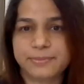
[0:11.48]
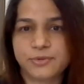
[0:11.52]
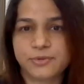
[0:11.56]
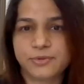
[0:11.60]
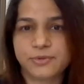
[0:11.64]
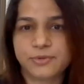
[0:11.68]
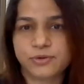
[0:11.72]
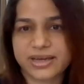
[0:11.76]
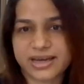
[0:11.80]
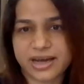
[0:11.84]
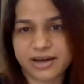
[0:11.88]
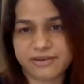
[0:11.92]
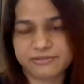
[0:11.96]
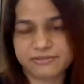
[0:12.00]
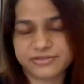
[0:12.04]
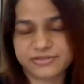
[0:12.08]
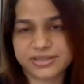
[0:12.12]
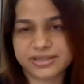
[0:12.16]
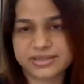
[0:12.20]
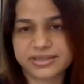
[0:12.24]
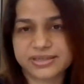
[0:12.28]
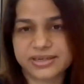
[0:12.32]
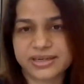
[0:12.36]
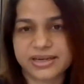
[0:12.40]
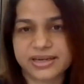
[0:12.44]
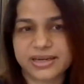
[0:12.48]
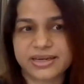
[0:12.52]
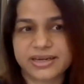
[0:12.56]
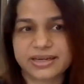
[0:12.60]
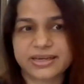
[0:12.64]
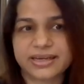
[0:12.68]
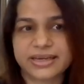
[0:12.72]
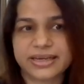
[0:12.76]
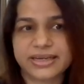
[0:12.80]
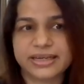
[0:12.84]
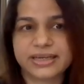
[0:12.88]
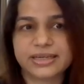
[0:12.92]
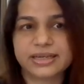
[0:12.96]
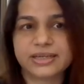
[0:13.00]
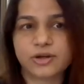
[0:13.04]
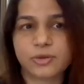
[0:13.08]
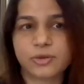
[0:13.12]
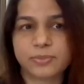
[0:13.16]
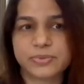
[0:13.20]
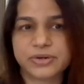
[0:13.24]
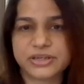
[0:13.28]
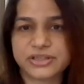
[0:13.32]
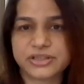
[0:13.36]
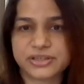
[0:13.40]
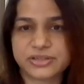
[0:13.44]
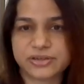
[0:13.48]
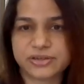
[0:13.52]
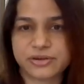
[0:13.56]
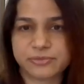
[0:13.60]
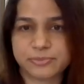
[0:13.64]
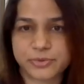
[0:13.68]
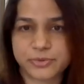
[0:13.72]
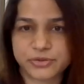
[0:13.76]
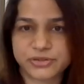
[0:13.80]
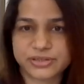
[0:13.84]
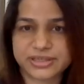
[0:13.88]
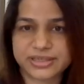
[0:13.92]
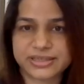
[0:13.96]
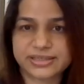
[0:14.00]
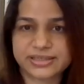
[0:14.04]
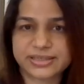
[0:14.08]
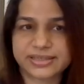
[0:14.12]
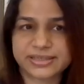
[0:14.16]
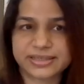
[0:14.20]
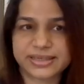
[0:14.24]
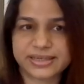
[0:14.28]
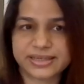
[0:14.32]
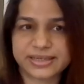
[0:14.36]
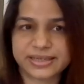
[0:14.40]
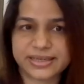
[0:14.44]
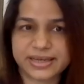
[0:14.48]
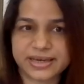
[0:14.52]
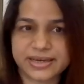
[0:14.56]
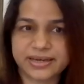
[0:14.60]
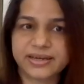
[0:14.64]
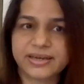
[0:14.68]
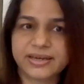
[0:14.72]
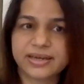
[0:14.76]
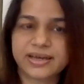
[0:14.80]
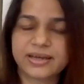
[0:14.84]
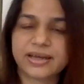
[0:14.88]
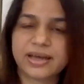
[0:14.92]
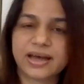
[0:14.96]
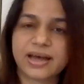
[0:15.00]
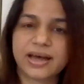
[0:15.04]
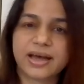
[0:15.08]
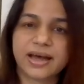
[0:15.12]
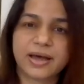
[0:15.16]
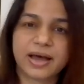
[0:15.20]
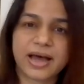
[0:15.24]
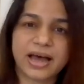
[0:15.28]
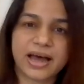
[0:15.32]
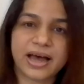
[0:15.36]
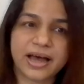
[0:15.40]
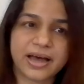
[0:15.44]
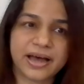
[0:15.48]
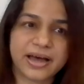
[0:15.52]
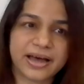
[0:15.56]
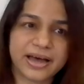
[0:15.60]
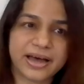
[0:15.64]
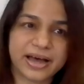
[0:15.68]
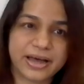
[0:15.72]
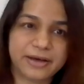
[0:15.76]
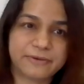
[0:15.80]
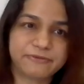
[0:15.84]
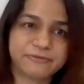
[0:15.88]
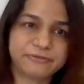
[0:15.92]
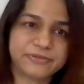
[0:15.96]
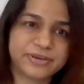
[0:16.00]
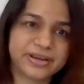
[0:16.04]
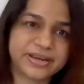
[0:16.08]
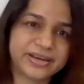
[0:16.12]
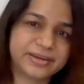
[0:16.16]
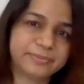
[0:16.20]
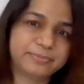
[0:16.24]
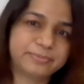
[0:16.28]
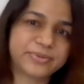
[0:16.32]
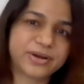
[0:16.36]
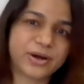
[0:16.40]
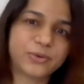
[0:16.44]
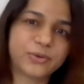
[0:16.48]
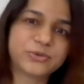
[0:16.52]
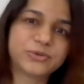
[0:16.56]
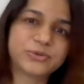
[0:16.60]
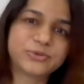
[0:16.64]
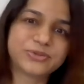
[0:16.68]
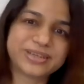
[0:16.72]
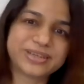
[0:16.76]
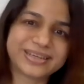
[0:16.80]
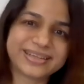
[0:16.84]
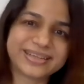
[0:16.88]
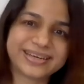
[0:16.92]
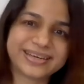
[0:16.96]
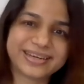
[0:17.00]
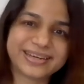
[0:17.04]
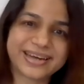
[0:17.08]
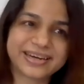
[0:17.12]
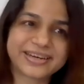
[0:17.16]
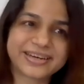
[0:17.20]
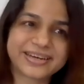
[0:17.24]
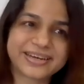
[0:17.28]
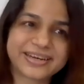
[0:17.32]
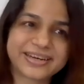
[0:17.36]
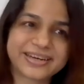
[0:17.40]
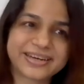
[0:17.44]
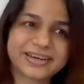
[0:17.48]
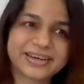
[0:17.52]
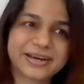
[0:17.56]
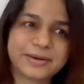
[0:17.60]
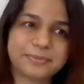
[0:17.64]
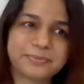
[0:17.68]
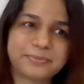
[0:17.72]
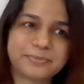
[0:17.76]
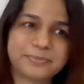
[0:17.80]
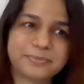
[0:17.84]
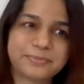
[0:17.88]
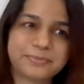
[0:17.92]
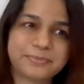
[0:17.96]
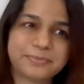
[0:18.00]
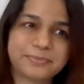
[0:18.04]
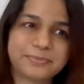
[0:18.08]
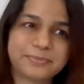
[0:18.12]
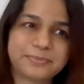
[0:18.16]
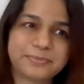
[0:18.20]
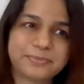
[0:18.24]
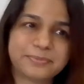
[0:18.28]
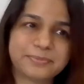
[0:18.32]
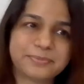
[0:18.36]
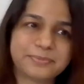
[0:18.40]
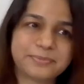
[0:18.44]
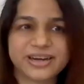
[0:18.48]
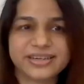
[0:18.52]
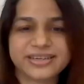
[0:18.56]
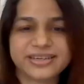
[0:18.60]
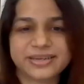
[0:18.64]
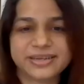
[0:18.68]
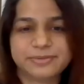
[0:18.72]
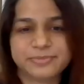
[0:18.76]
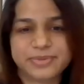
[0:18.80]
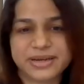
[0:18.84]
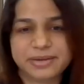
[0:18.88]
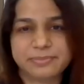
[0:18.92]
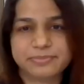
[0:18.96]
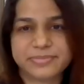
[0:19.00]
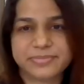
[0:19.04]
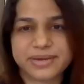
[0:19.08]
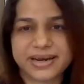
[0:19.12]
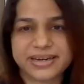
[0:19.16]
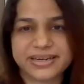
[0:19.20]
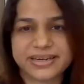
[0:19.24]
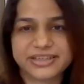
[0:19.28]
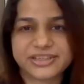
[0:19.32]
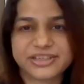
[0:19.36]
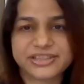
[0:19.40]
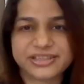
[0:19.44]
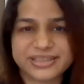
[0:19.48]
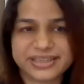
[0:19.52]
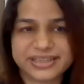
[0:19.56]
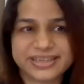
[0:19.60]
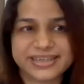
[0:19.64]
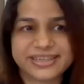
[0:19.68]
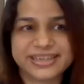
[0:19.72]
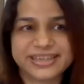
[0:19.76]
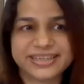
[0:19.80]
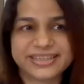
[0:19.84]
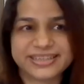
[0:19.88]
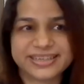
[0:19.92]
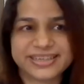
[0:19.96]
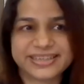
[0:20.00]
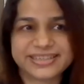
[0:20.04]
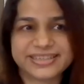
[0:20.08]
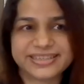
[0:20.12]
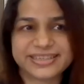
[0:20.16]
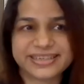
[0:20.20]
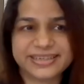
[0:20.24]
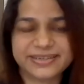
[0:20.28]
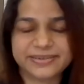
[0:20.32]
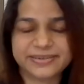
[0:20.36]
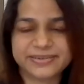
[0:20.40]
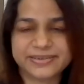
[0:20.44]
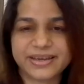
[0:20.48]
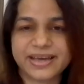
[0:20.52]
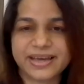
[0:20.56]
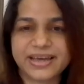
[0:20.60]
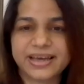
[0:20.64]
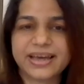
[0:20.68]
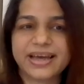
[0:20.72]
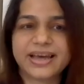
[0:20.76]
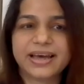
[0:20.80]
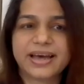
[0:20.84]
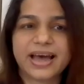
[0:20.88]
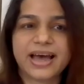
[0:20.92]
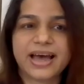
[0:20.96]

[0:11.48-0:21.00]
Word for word: I'm looking after uh, clinical operation of ProGenesis India. Uh, I'm very proud to say that our company is a leading provider in pre-implantation genetic testing.